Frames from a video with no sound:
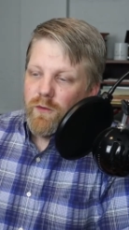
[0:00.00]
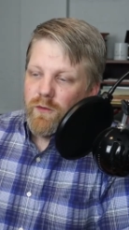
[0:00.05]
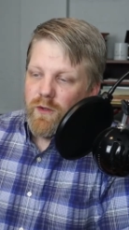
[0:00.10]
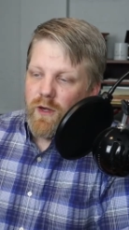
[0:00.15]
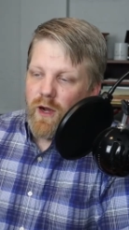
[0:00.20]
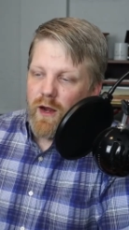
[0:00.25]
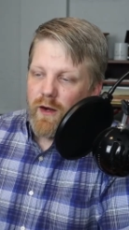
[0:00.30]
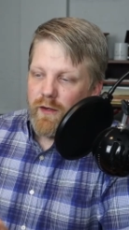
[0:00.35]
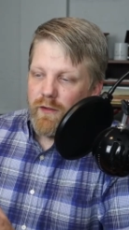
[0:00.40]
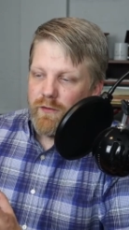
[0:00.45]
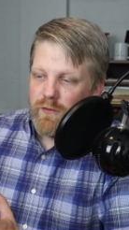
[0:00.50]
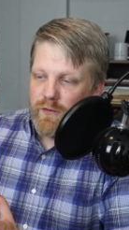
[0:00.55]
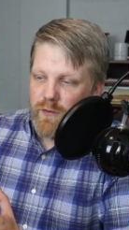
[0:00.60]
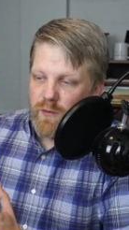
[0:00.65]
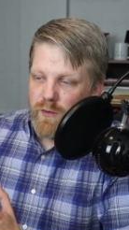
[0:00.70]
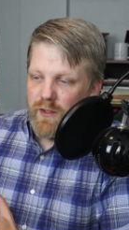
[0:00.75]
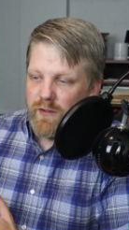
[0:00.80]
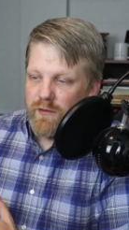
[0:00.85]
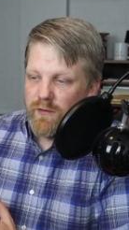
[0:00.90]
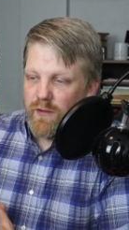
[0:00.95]
God is
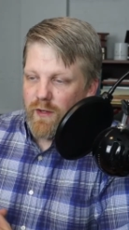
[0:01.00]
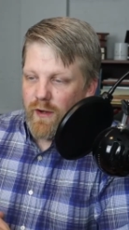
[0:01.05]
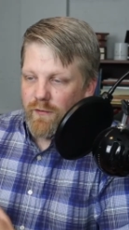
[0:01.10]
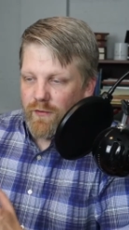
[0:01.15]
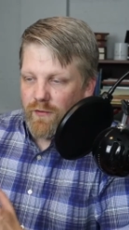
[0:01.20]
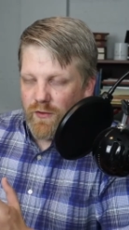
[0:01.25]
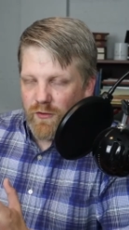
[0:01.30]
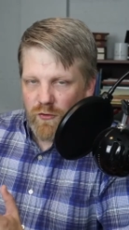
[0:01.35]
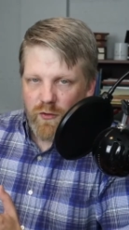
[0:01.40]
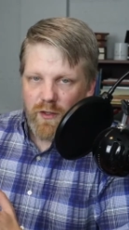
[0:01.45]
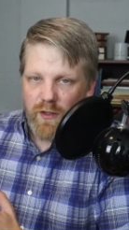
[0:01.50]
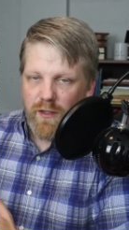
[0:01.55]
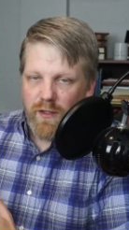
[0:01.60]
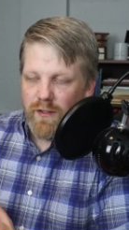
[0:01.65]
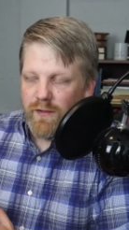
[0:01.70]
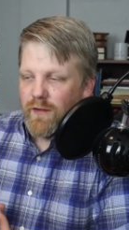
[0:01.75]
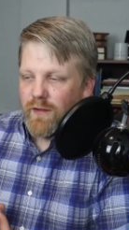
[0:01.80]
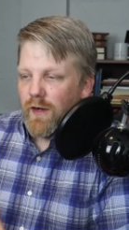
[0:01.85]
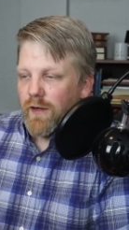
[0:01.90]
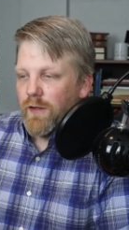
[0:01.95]
three stuff and
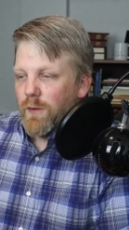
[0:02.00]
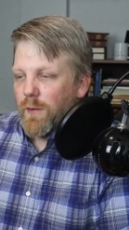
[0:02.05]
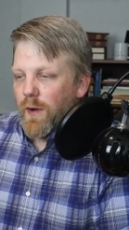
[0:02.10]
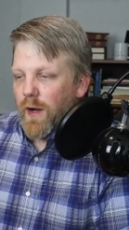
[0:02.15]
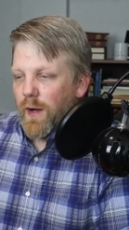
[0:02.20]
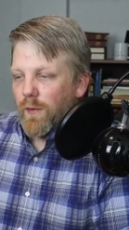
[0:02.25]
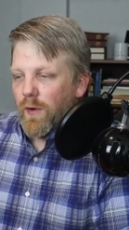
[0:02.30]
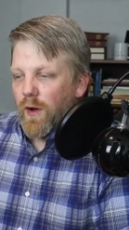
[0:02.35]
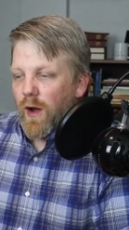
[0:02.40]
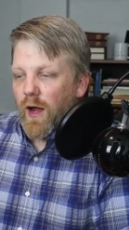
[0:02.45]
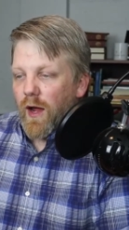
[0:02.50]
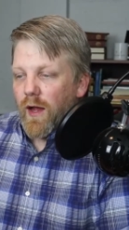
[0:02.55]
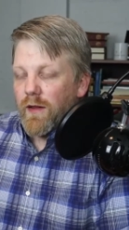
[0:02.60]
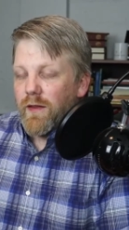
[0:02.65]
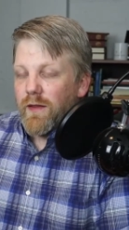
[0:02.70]
Trinity's not in your Bible,